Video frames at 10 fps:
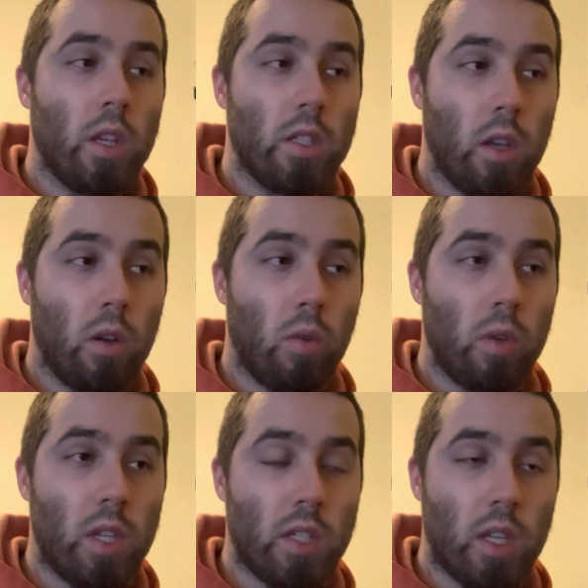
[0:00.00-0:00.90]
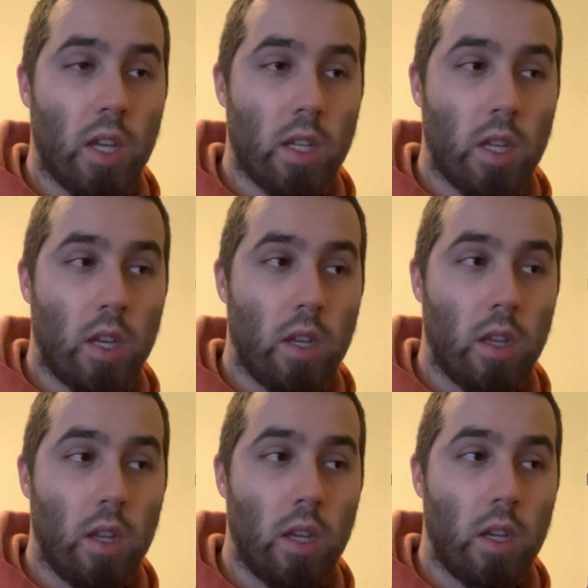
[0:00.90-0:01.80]
So we
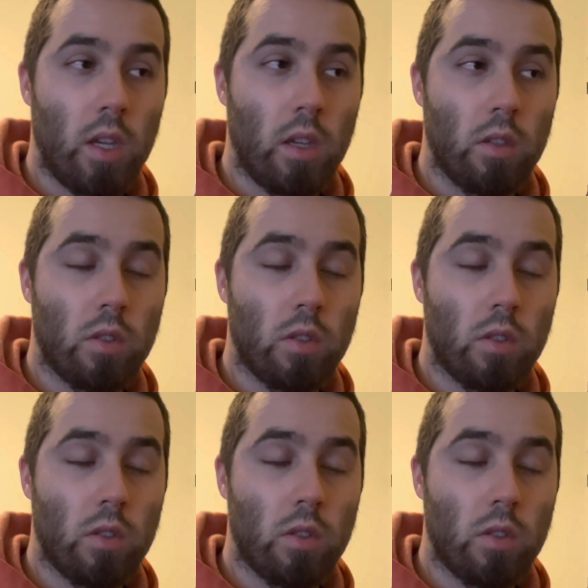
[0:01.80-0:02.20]
disconnected the